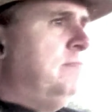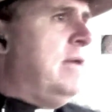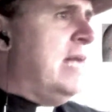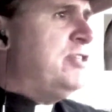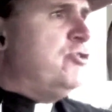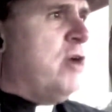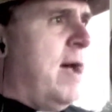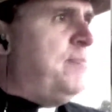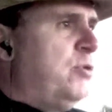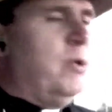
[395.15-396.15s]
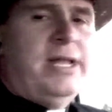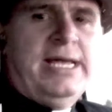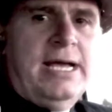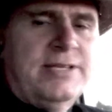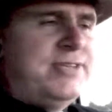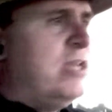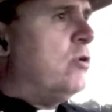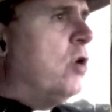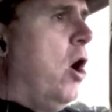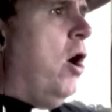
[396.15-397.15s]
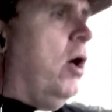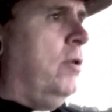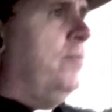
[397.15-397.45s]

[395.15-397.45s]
hasn't dropped really a single call.